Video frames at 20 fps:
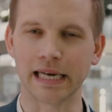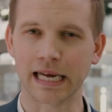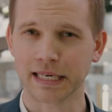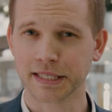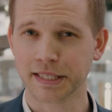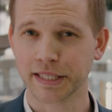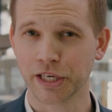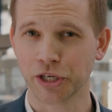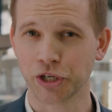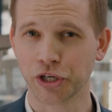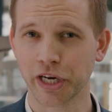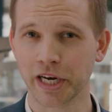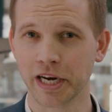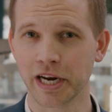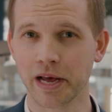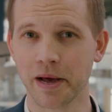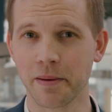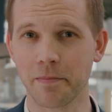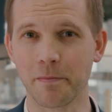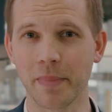last
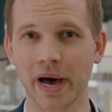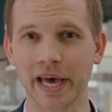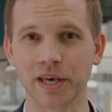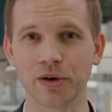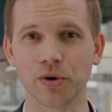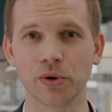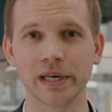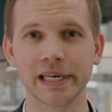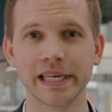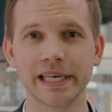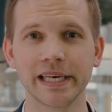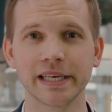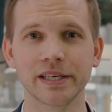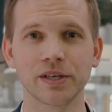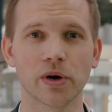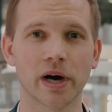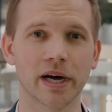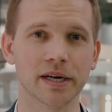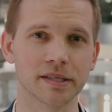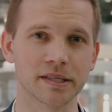session, my colleague
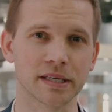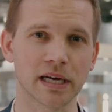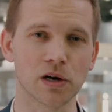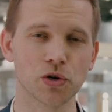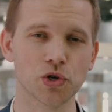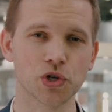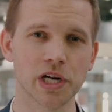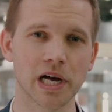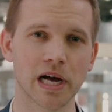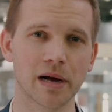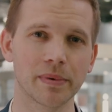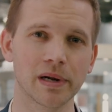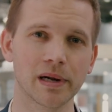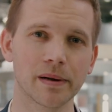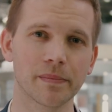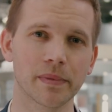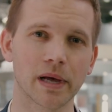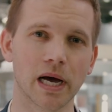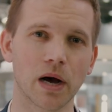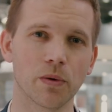Johannes
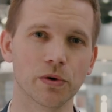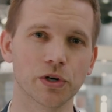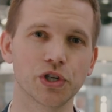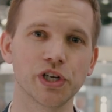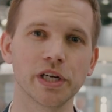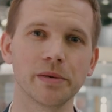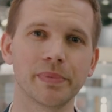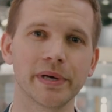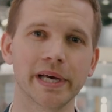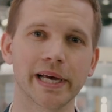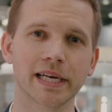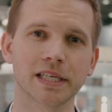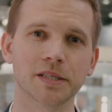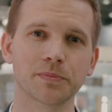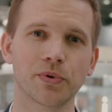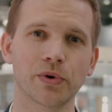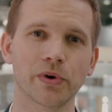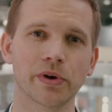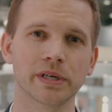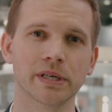Rauschnabel, our GMP
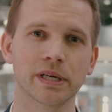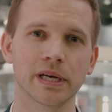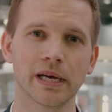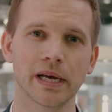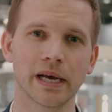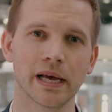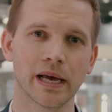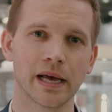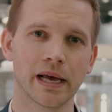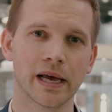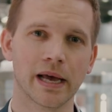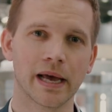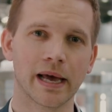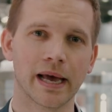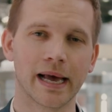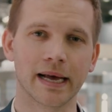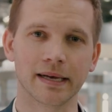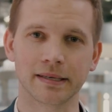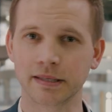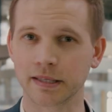expert,
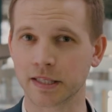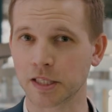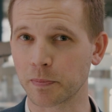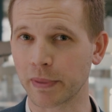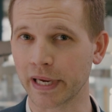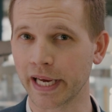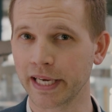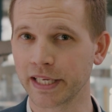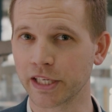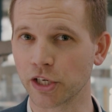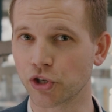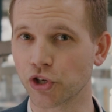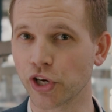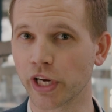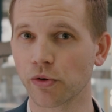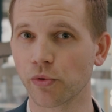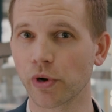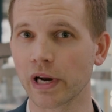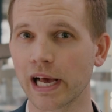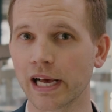has explained the
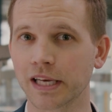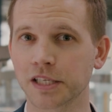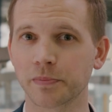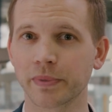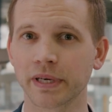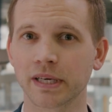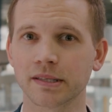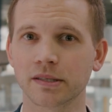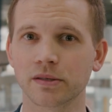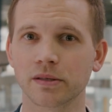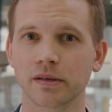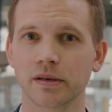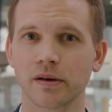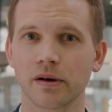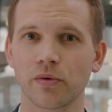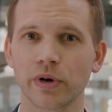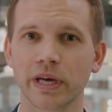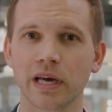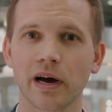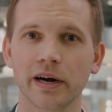general aspects
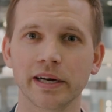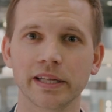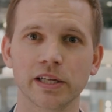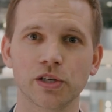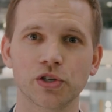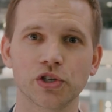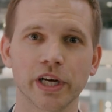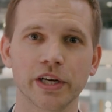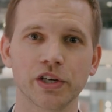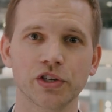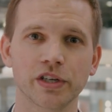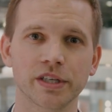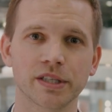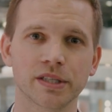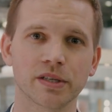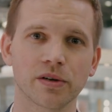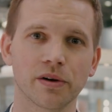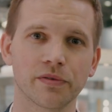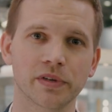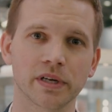regarding the
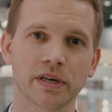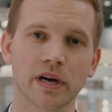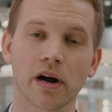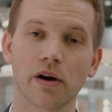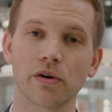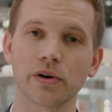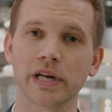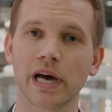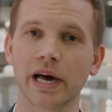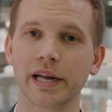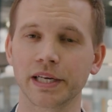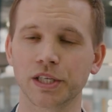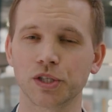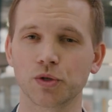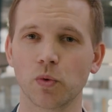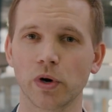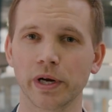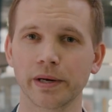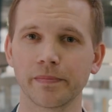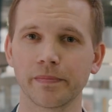changes of the current
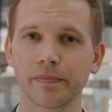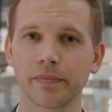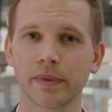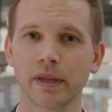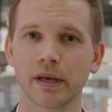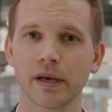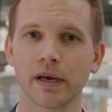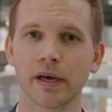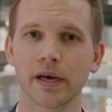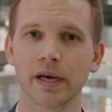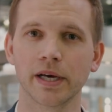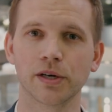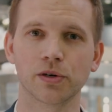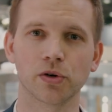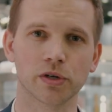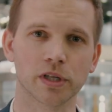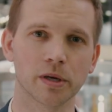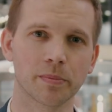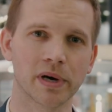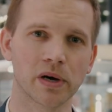Annex 1. He
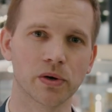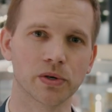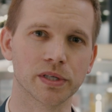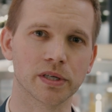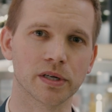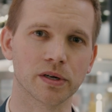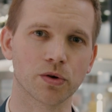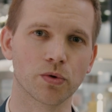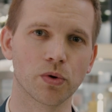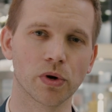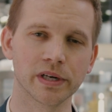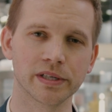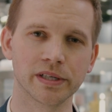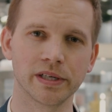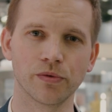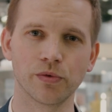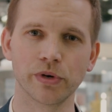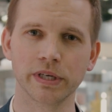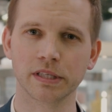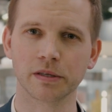talked about
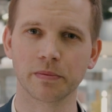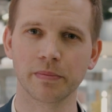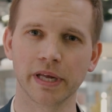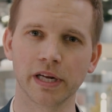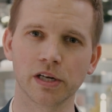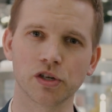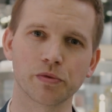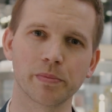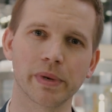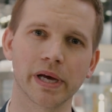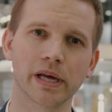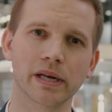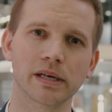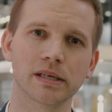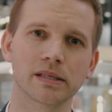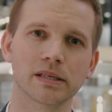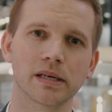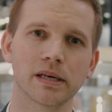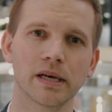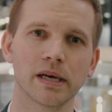quality risk
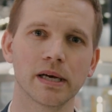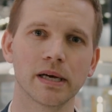management,